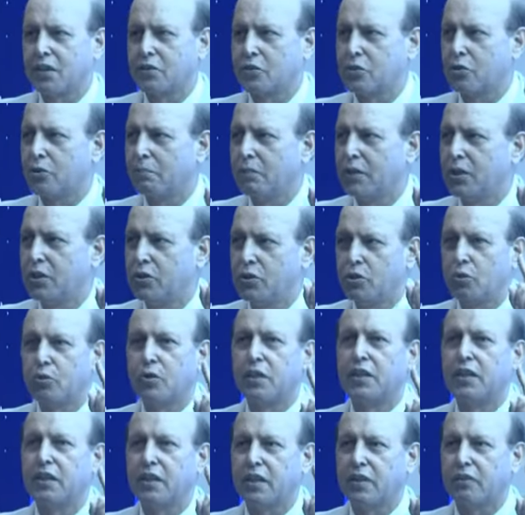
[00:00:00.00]
should be
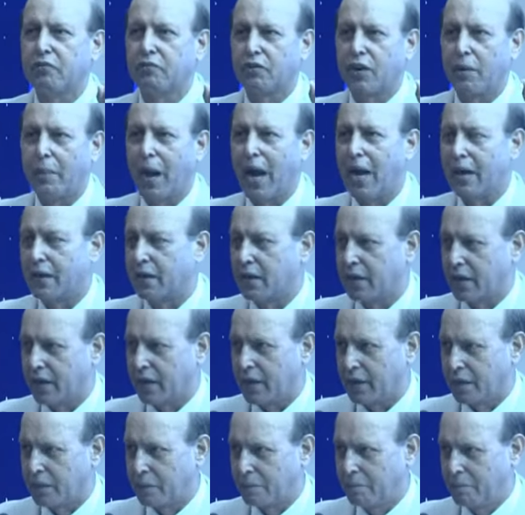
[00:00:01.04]
unity of command here,